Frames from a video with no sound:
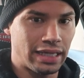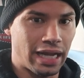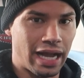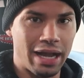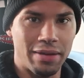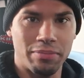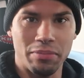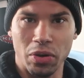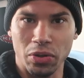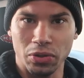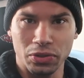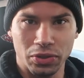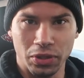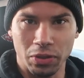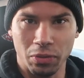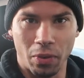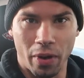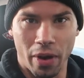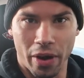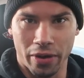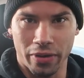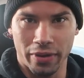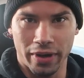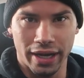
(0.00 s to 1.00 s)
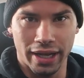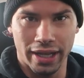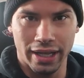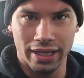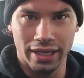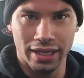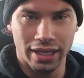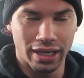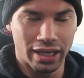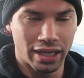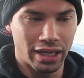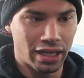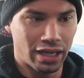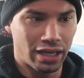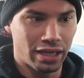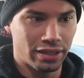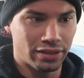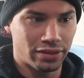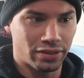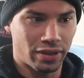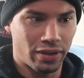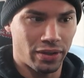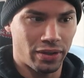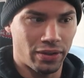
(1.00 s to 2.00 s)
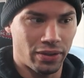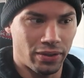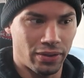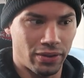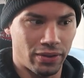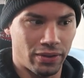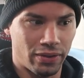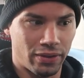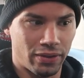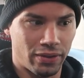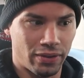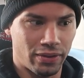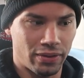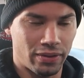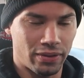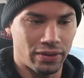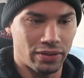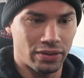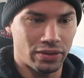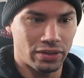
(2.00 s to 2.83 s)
I have mostly water in it, so